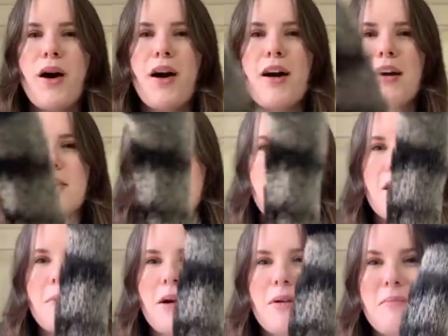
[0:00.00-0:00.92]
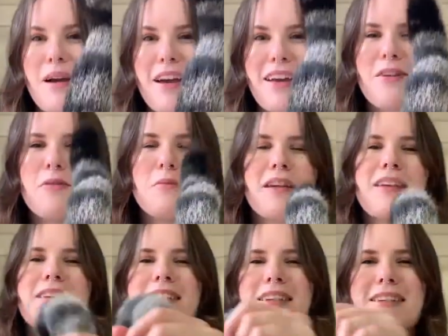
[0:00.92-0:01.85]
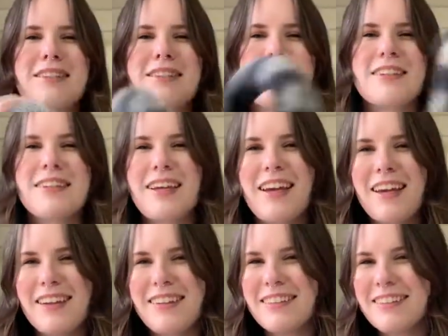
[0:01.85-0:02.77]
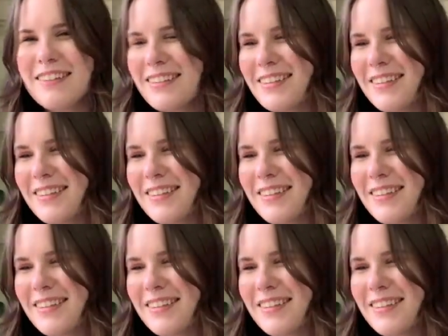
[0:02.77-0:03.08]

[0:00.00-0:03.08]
uh, talk about my oh my goodness your tail